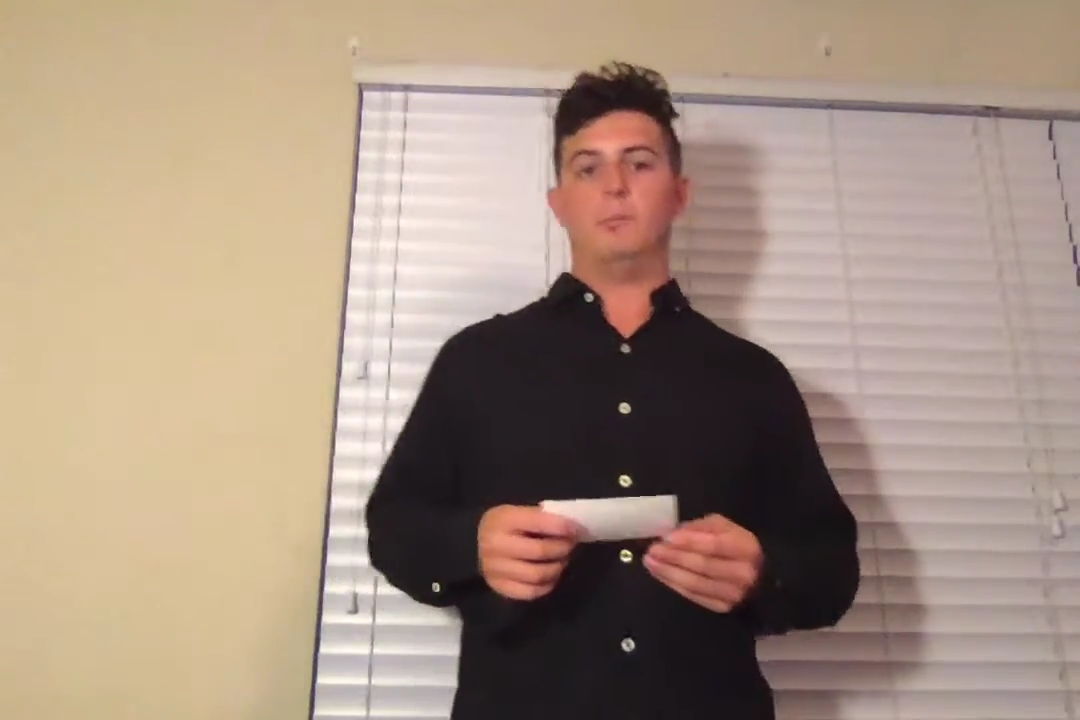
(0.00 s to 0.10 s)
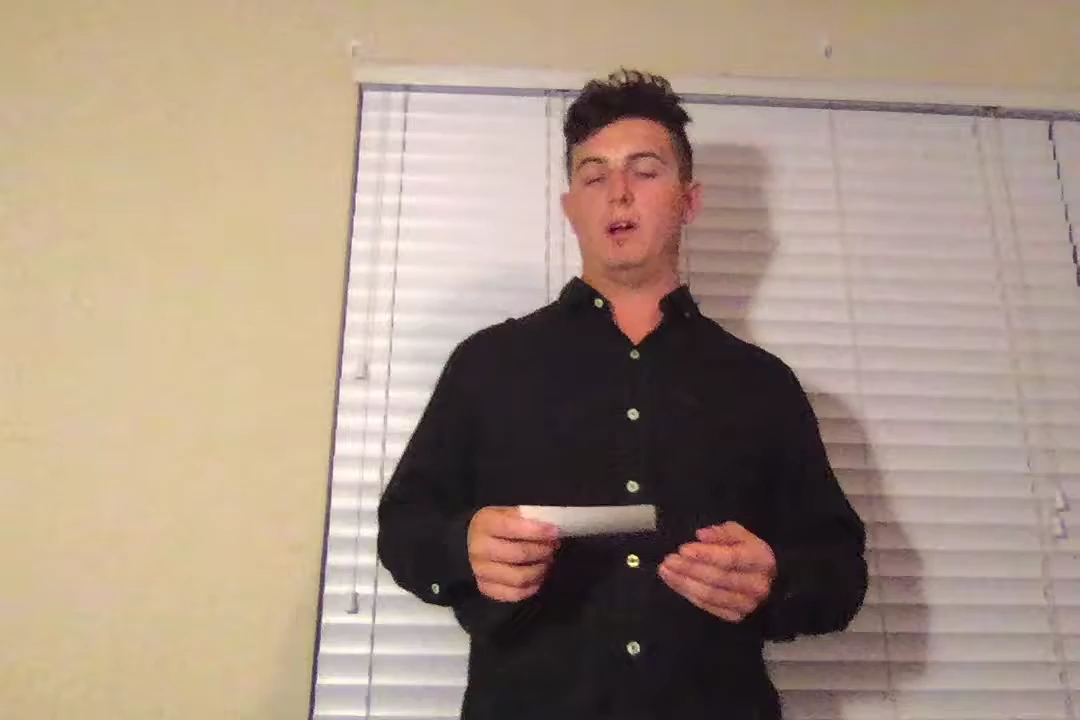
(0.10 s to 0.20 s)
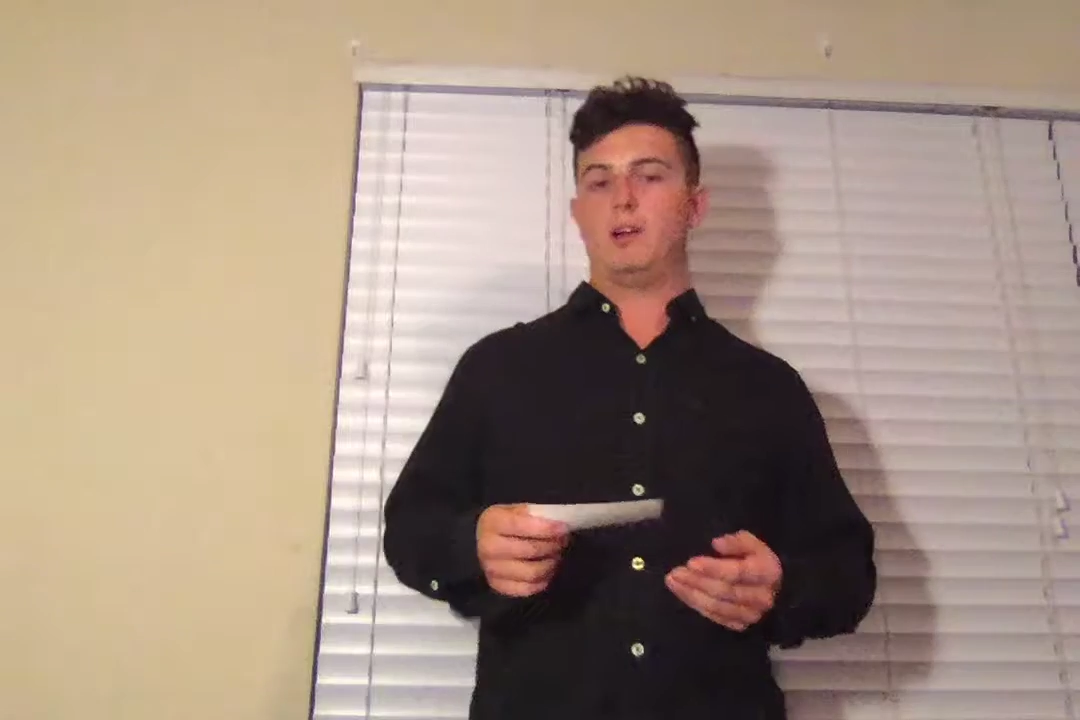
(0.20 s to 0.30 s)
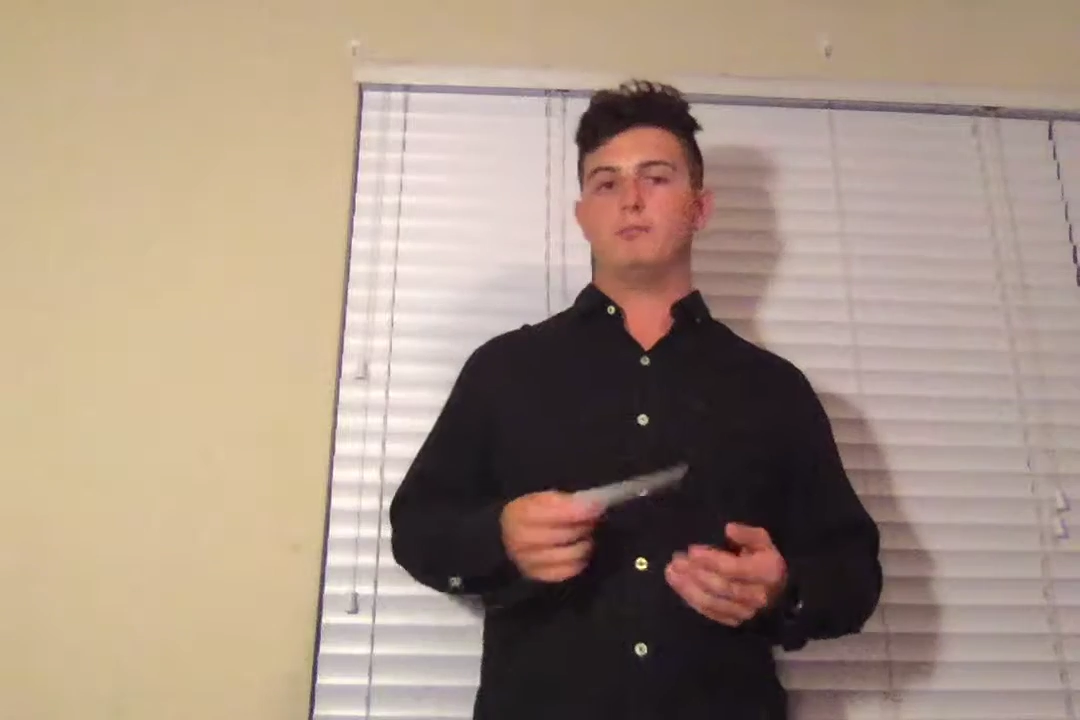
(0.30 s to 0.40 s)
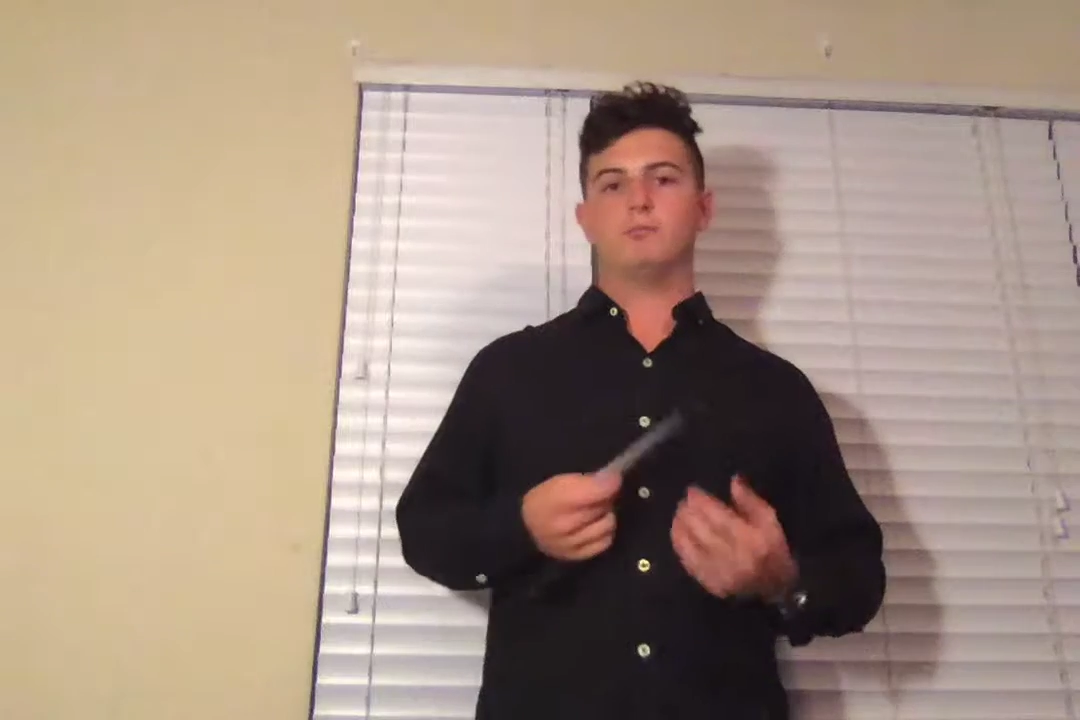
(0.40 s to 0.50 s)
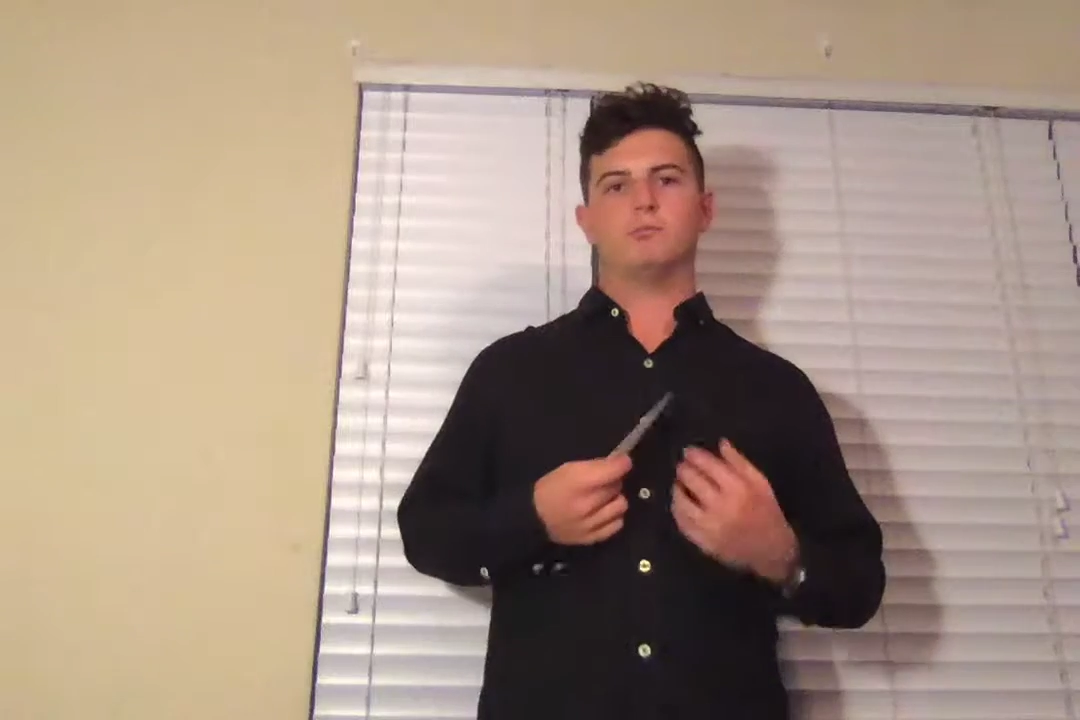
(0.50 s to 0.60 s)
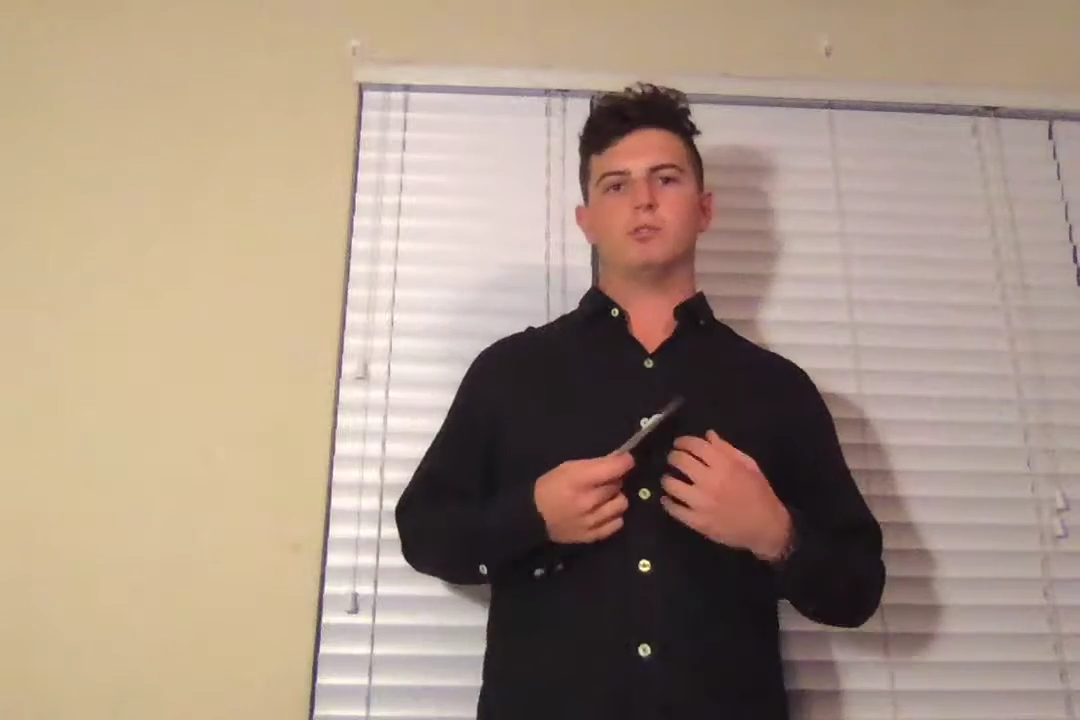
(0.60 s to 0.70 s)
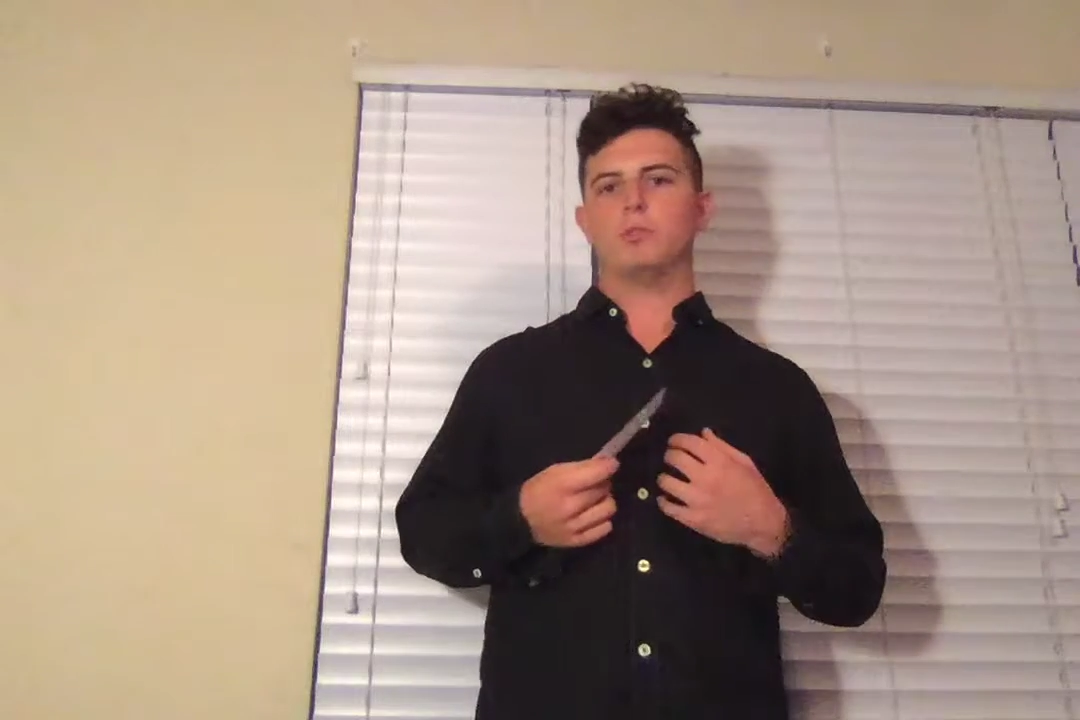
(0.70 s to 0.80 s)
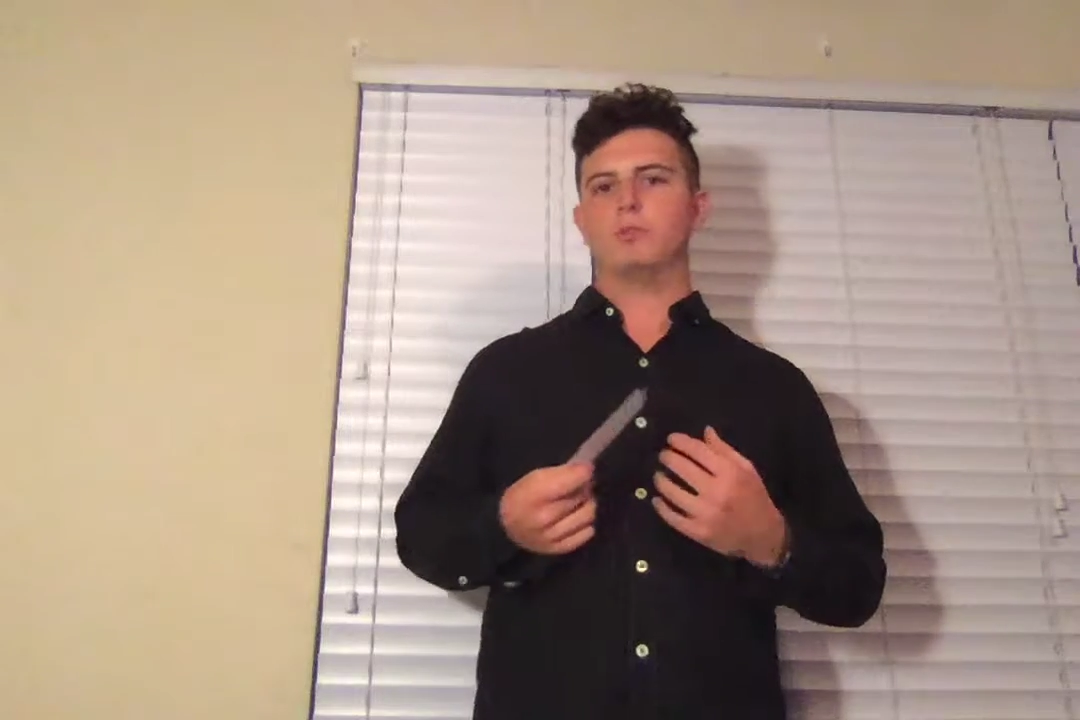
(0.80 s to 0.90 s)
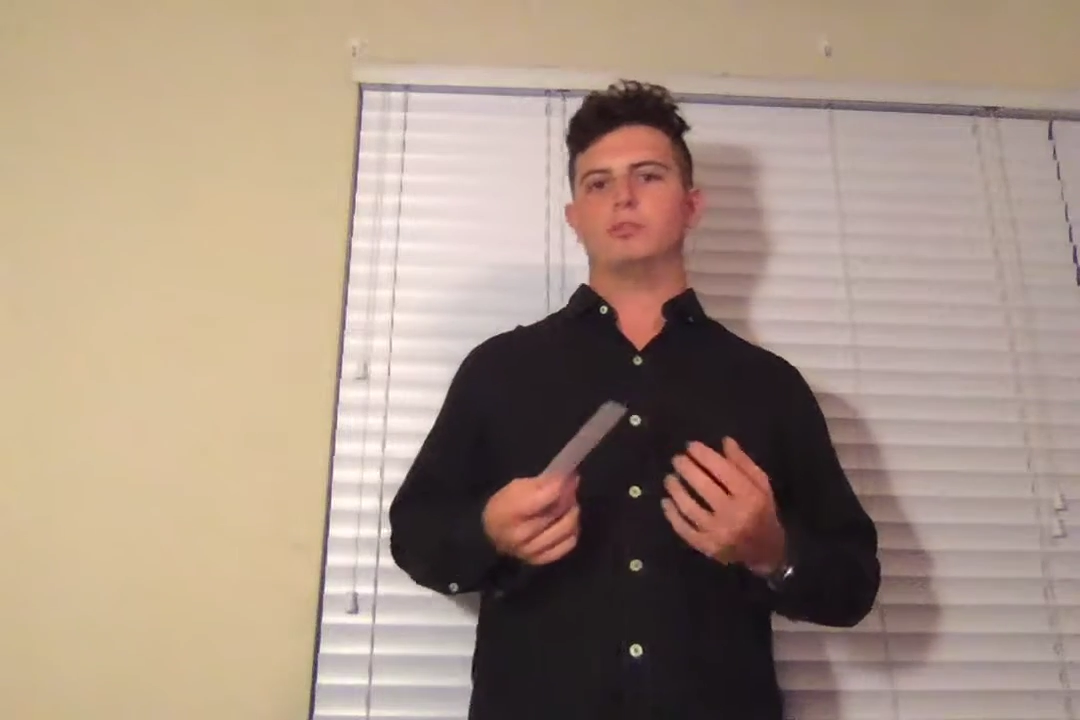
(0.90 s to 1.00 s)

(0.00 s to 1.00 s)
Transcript: I've grown